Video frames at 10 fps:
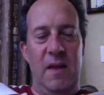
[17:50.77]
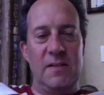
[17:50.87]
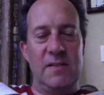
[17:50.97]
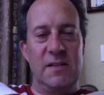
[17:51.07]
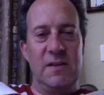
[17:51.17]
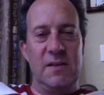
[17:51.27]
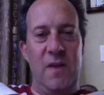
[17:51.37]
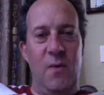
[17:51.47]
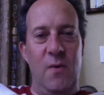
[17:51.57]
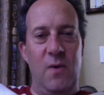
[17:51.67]
incident
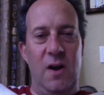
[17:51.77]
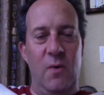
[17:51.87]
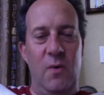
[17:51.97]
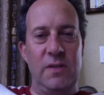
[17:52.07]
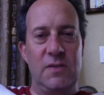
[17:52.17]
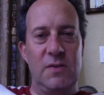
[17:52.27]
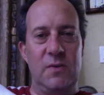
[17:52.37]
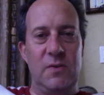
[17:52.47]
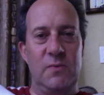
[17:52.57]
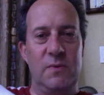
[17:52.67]
where they were going
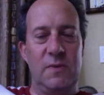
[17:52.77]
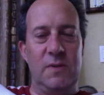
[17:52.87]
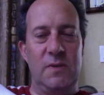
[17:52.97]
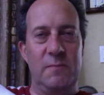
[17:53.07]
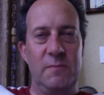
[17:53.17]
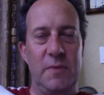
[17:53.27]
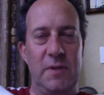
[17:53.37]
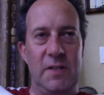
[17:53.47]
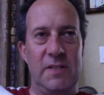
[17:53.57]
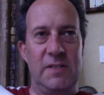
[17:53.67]
to the
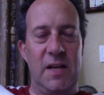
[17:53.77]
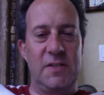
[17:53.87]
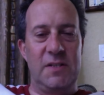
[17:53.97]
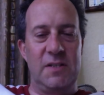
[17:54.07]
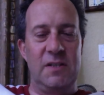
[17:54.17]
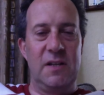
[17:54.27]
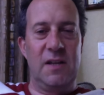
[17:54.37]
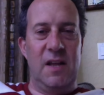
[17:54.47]
police station